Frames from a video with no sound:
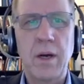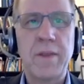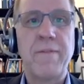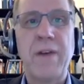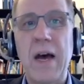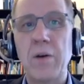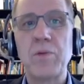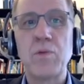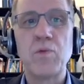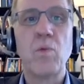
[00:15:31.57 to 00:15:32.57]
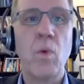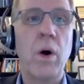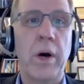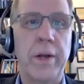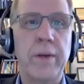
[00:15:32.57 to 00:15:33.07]
the value
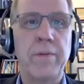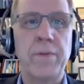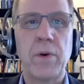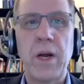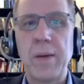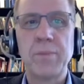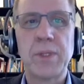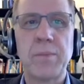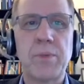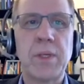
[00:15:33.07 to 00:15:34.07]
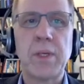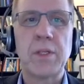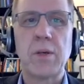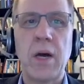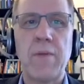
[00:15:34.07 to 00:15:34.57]
1 for m sub t,
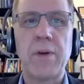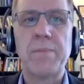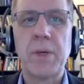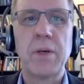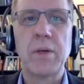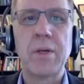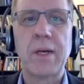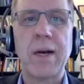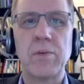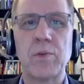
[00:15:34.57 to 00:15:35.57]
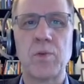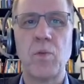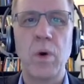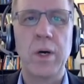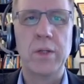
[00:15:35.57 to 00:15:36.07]
so every period counts
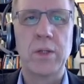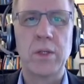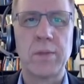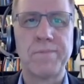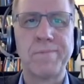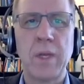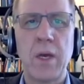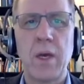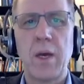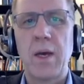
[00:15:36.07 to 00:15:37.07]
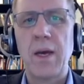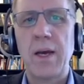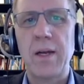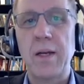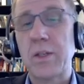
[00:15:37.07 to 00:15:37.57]
once,
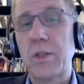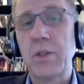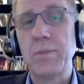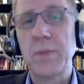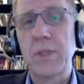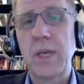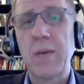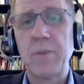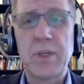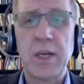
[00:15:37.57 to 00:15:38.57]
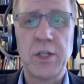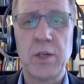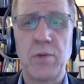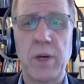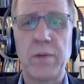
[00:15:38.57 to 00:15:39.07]
and I assume the same
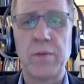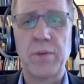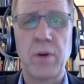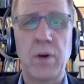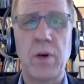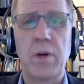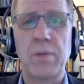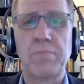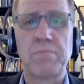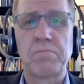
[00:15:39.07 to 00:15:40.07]
retention rate for all